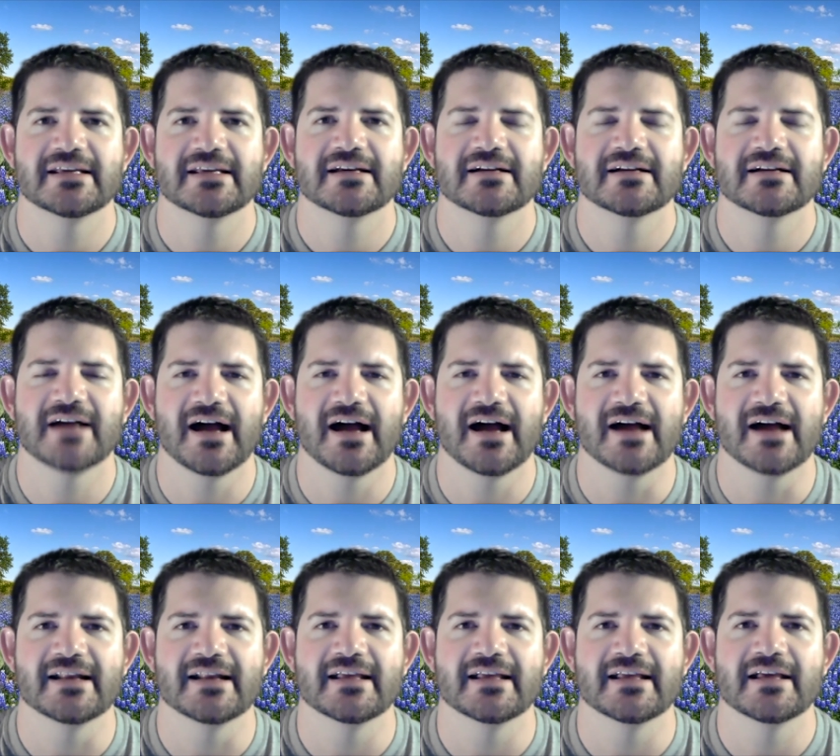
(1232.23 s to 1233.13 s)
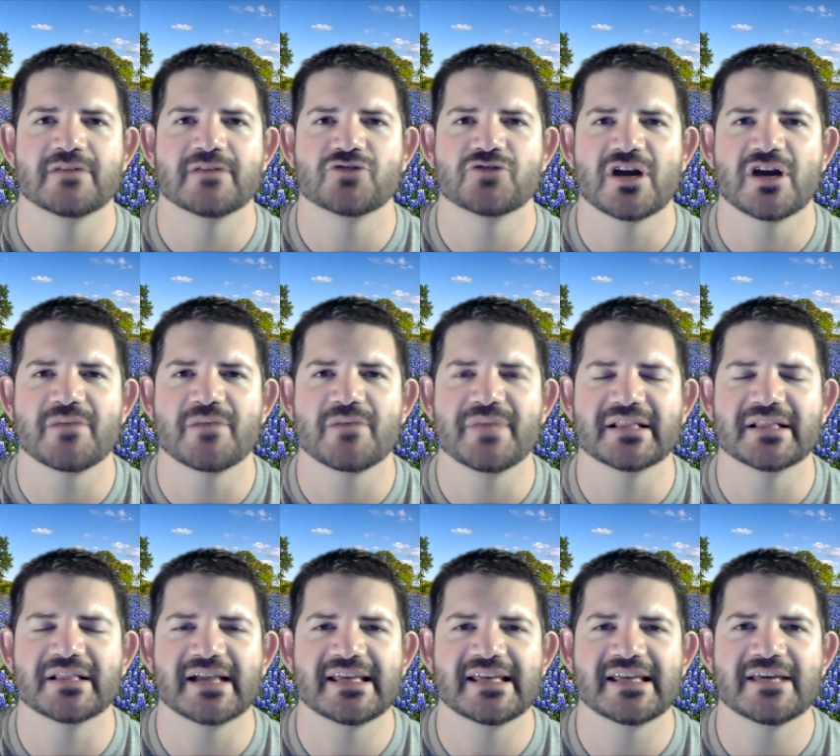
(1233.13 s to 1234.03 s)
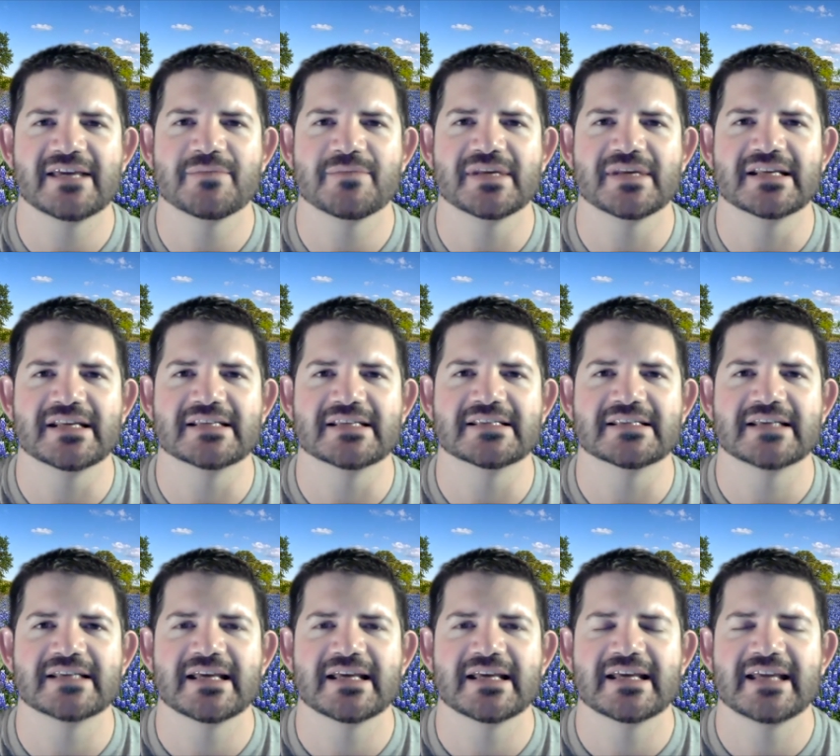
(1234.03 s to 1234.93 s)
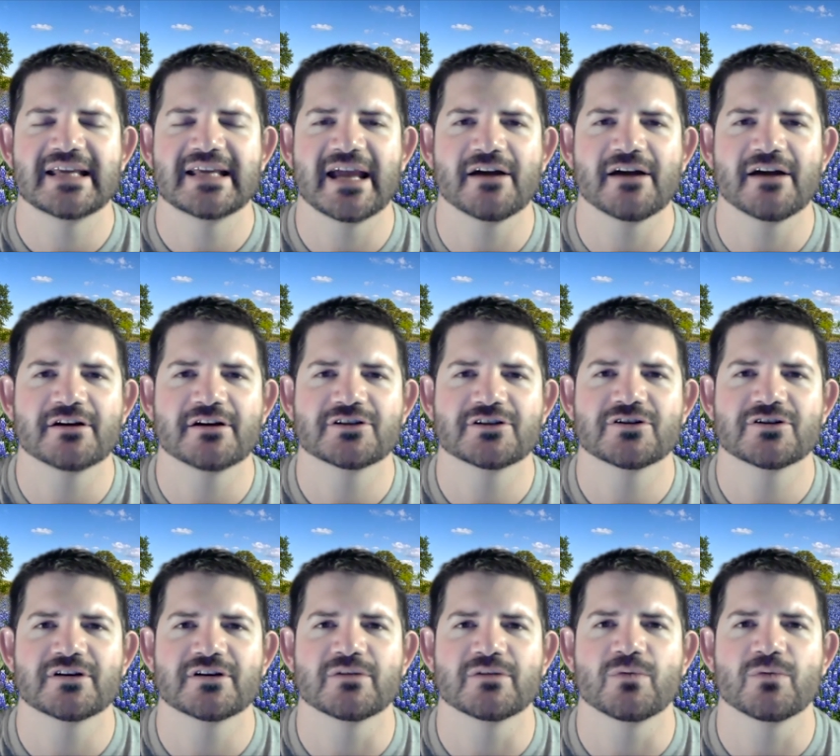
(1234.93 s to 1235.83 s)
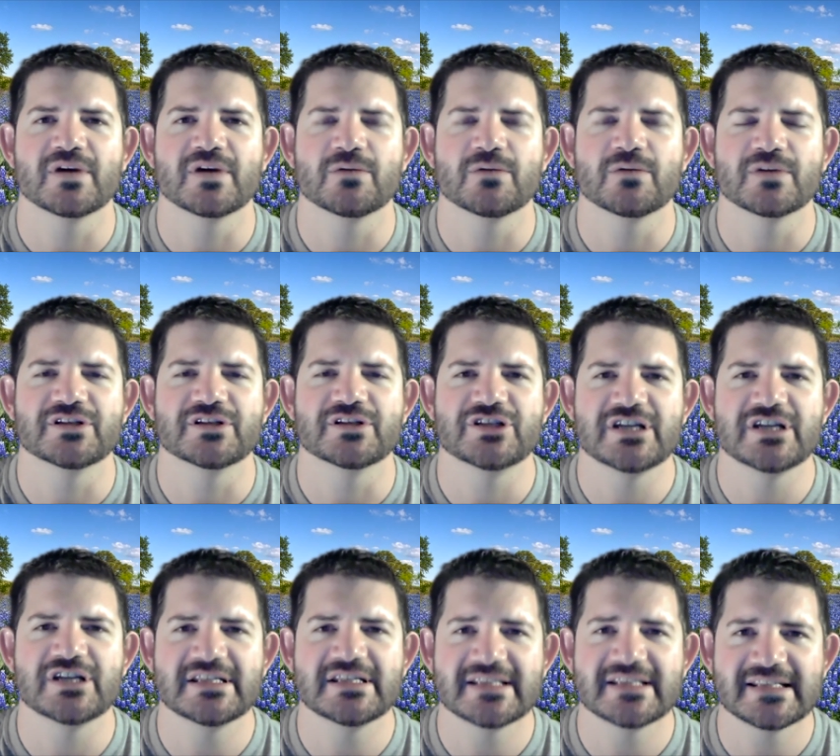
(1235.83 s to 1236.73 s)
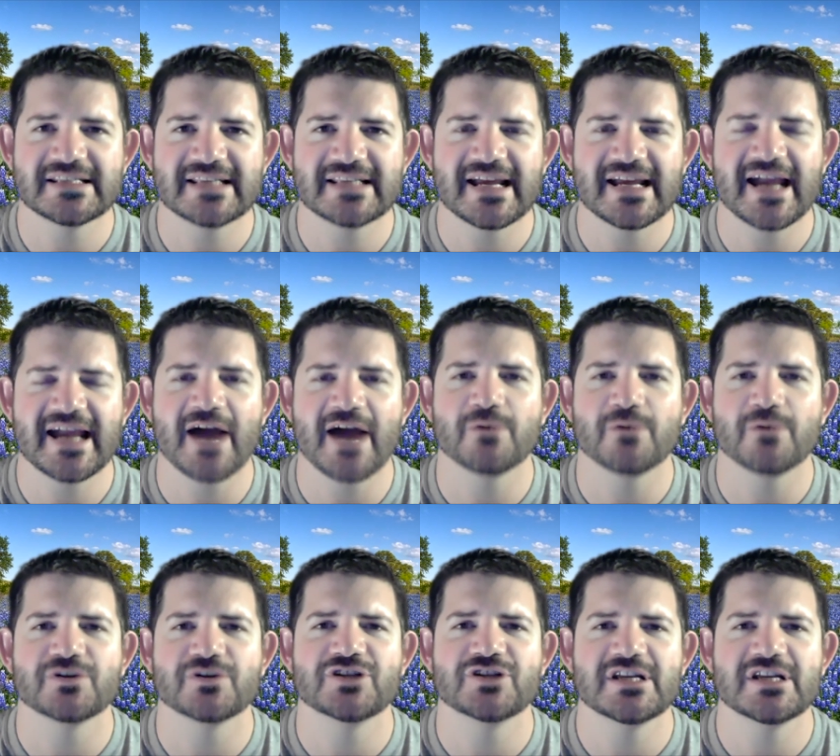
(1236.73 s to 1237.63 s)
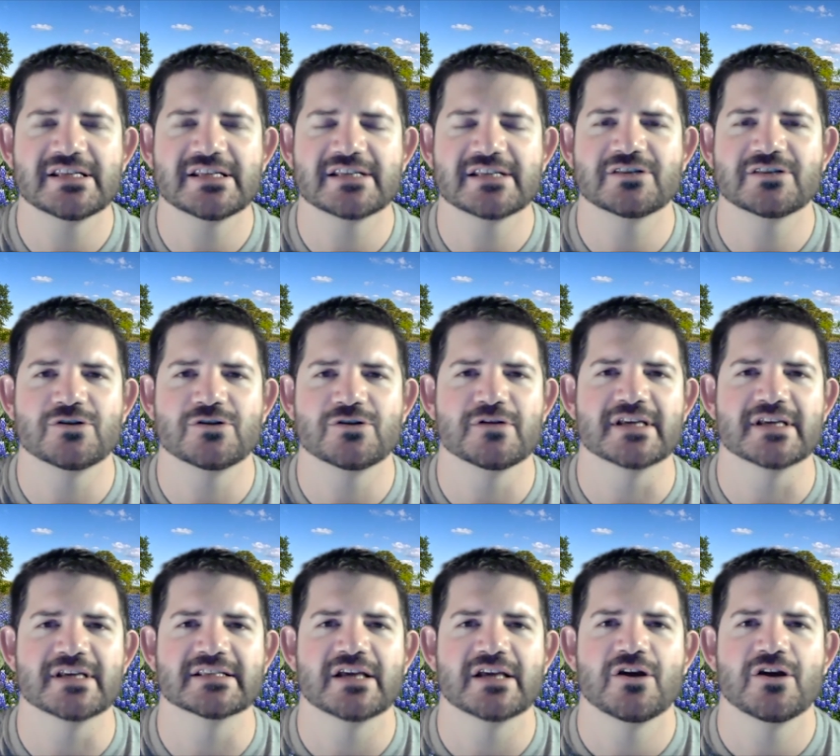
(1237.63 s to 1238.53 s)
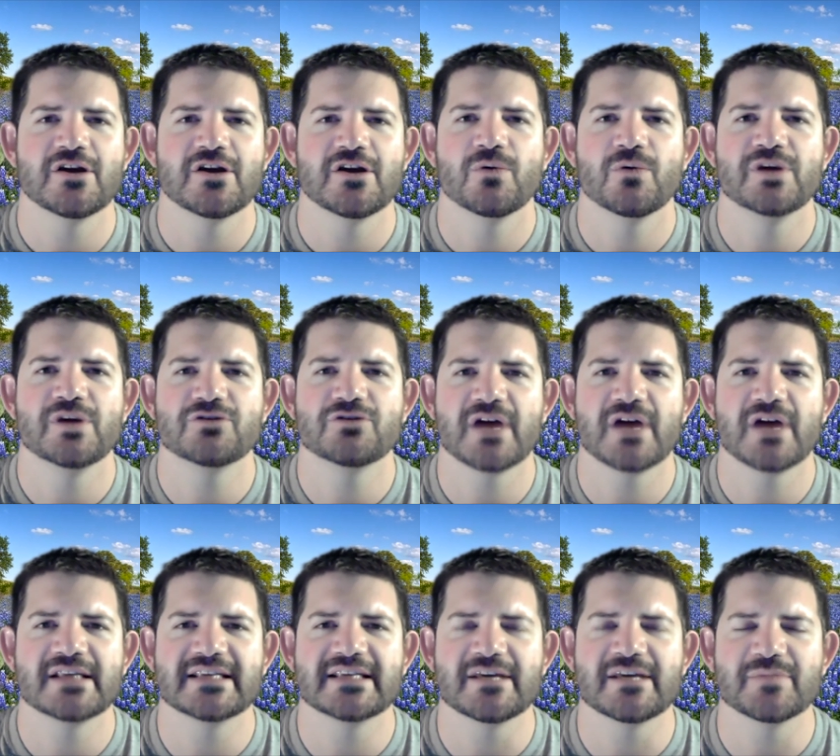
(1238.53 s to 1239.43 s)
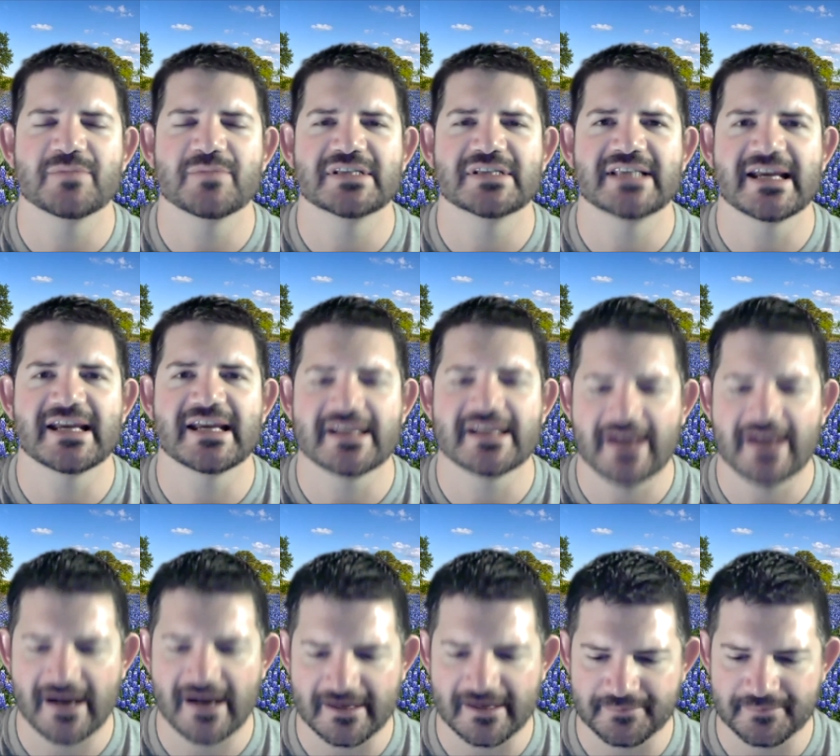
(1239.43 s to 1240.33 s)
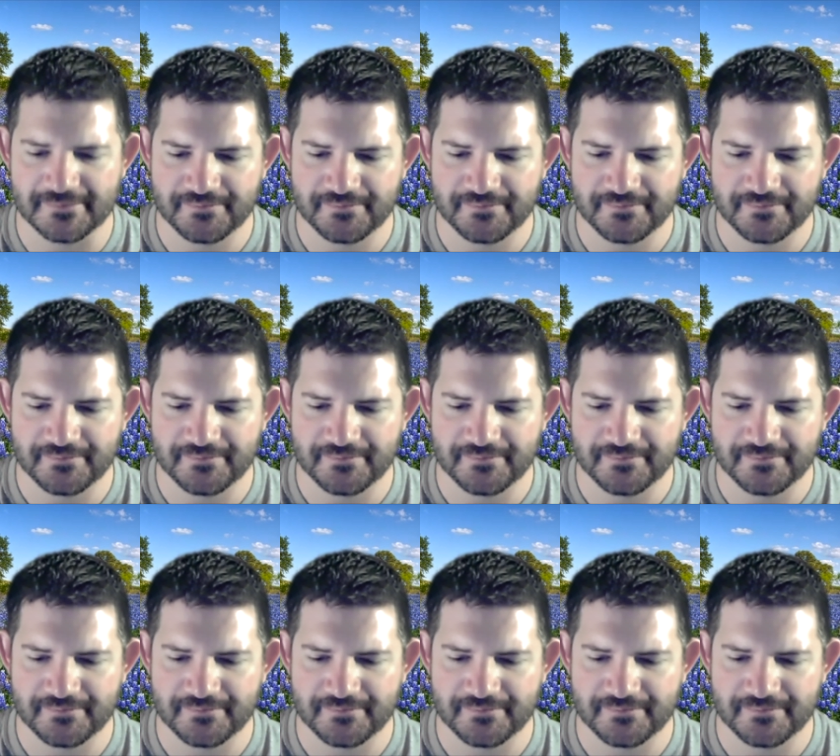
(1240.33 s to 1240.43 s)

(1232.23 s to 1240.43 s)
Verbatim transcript: God, try to be like him in his character and what would Jesus say? How would Jesus do this? We try to imitate God.